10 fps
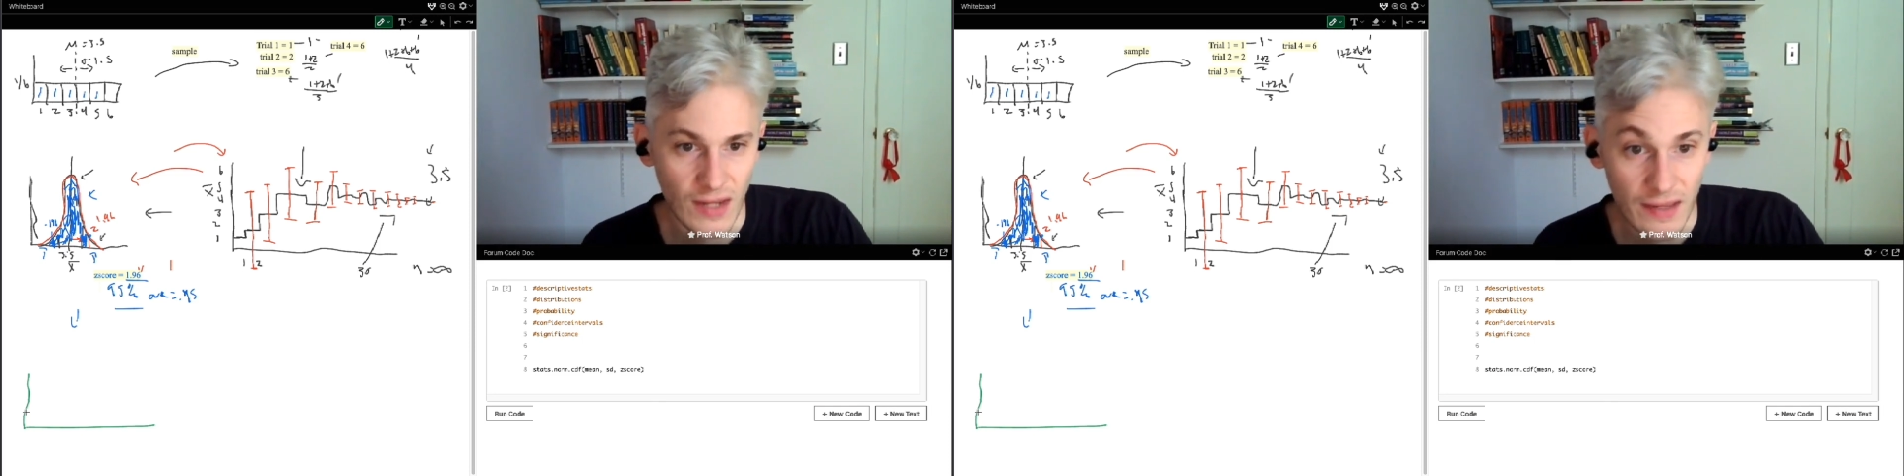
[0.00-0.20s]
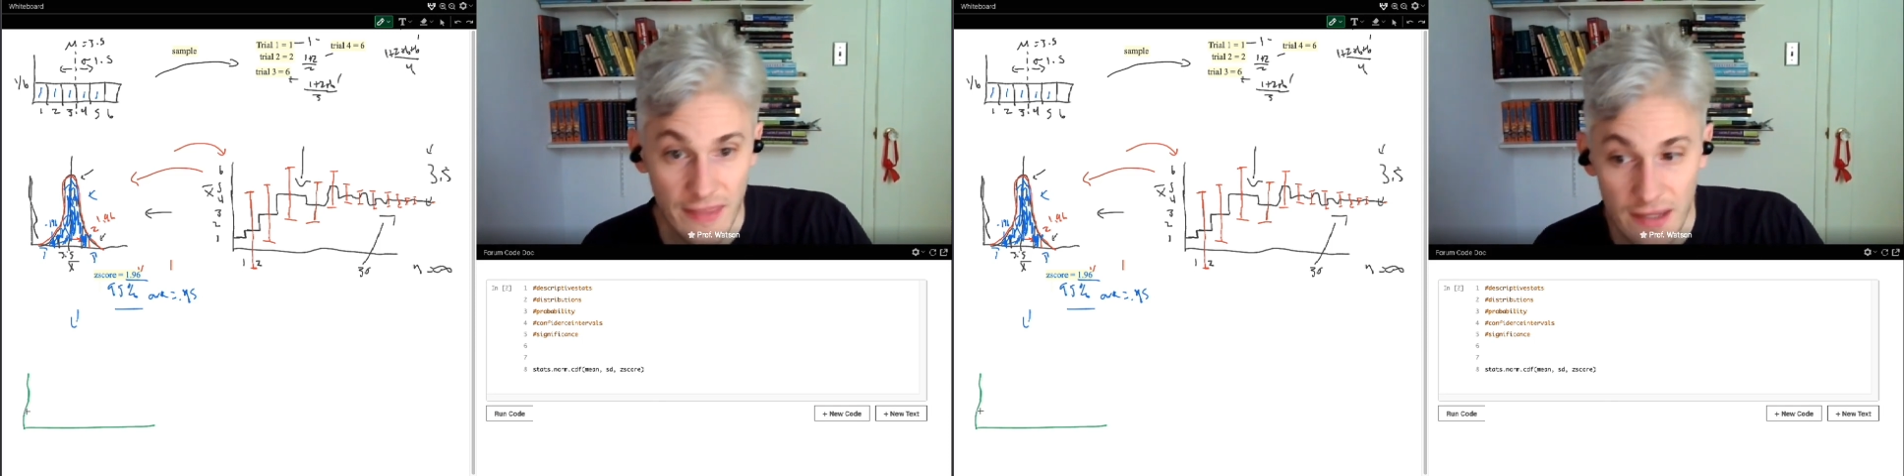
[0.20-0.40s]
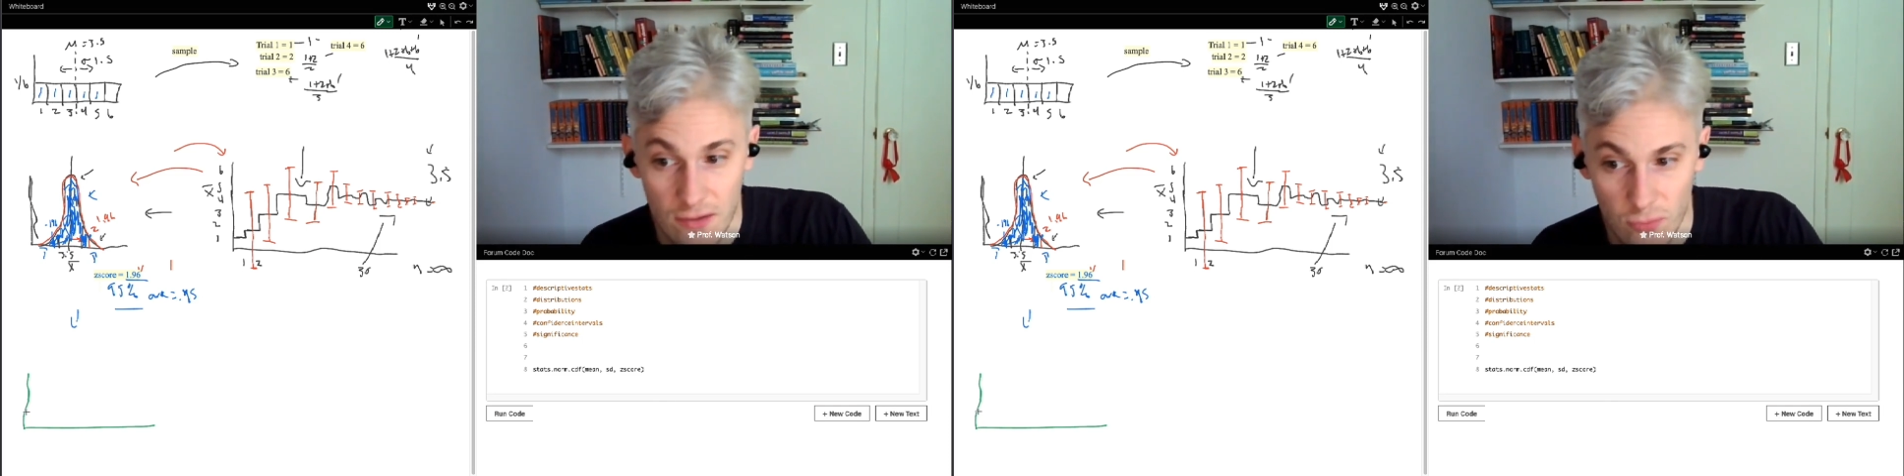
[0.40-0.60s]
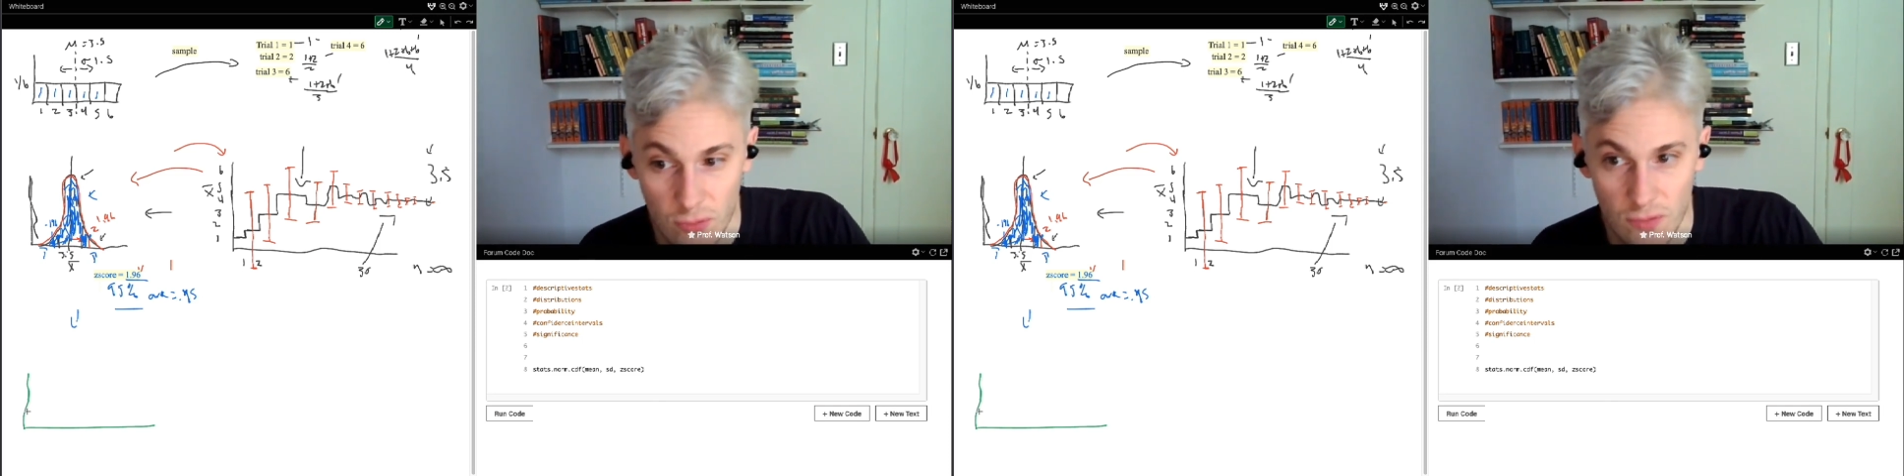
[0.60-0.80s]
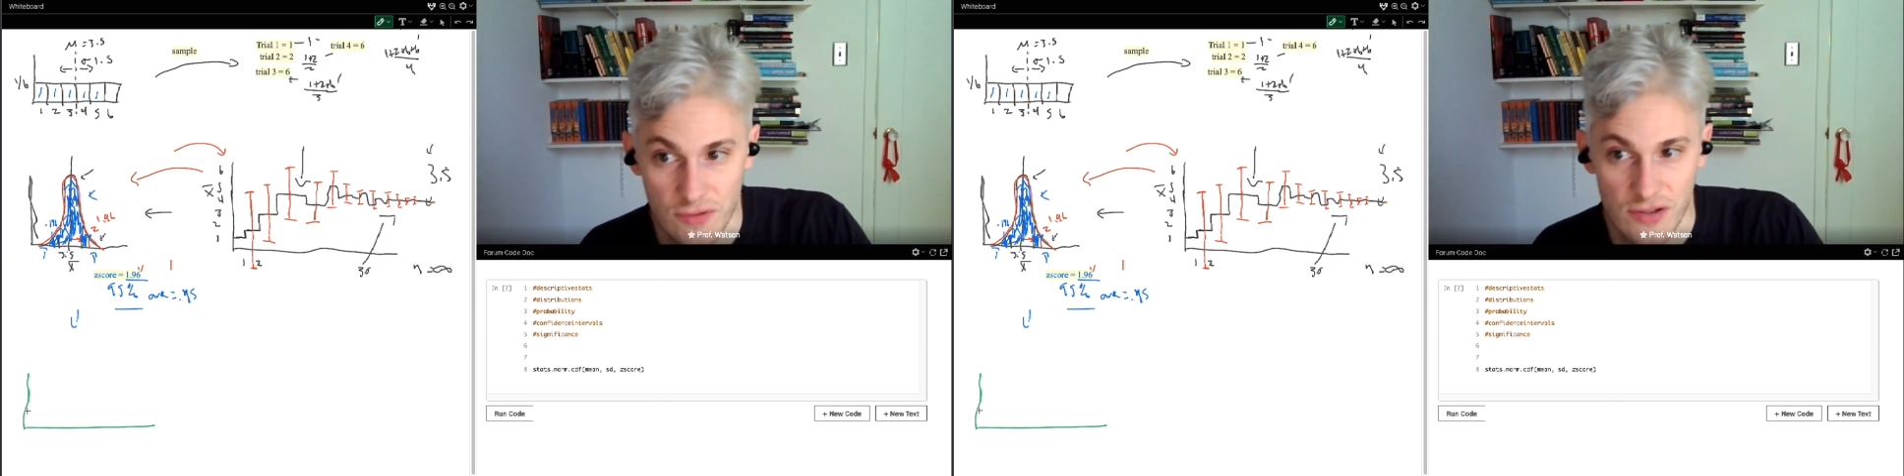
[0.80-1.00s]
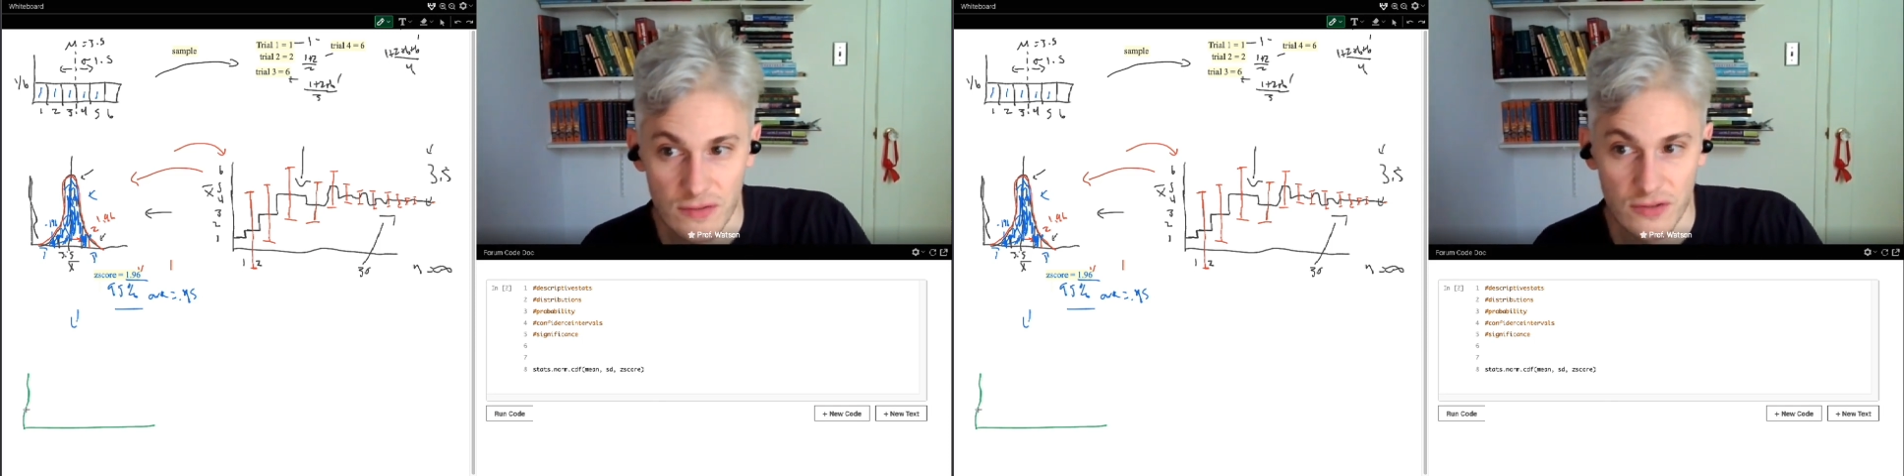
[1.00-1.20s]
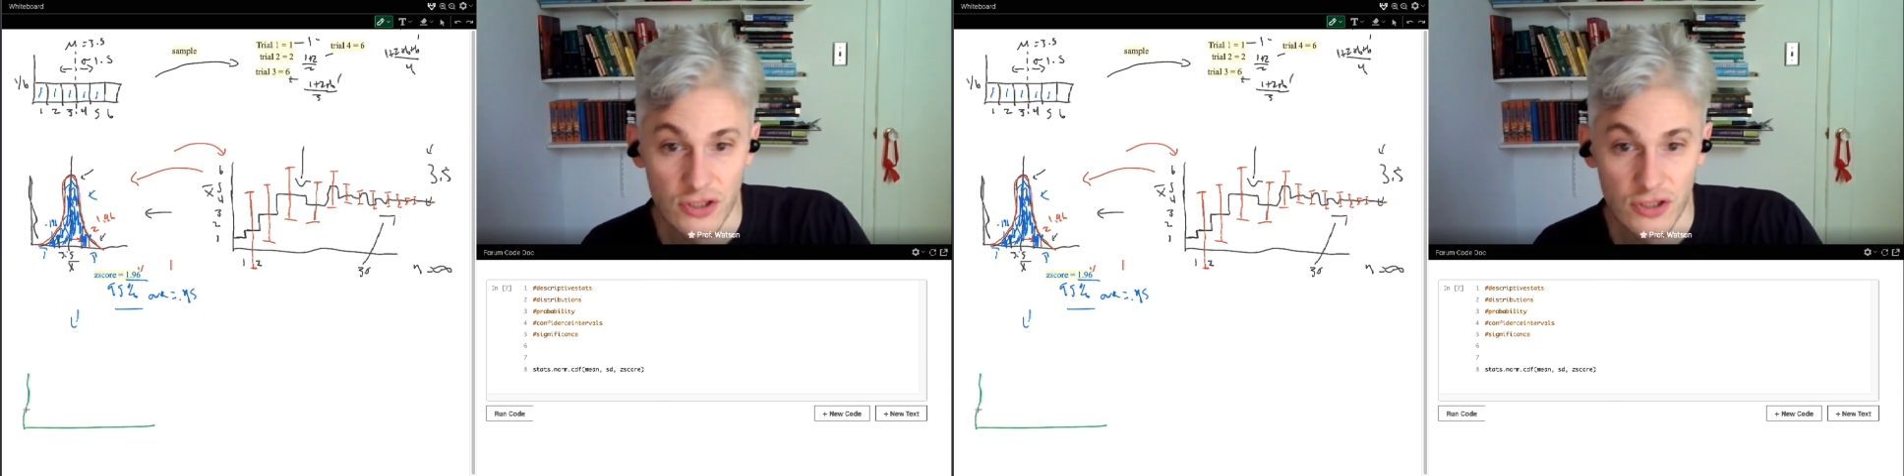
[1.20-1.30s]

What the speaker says: I think it rolls